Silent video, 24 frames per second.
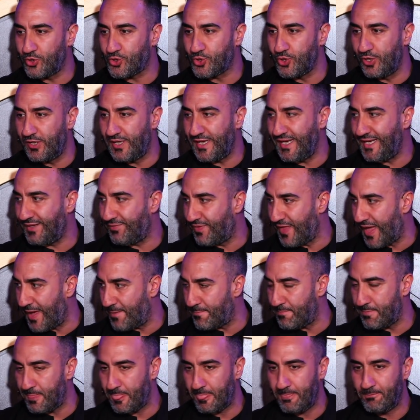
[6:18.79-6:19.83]
to lead
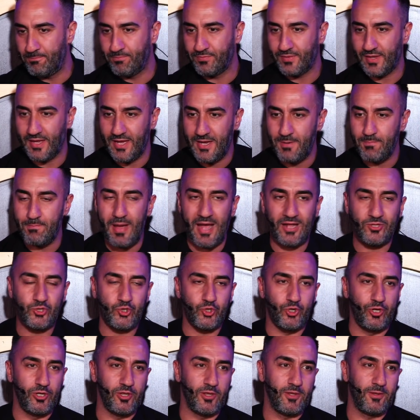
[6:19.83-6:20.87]
them in
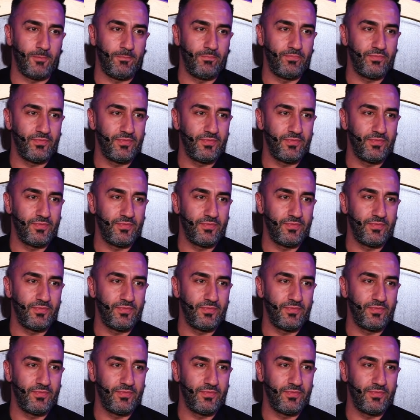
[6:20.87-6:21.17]
battle.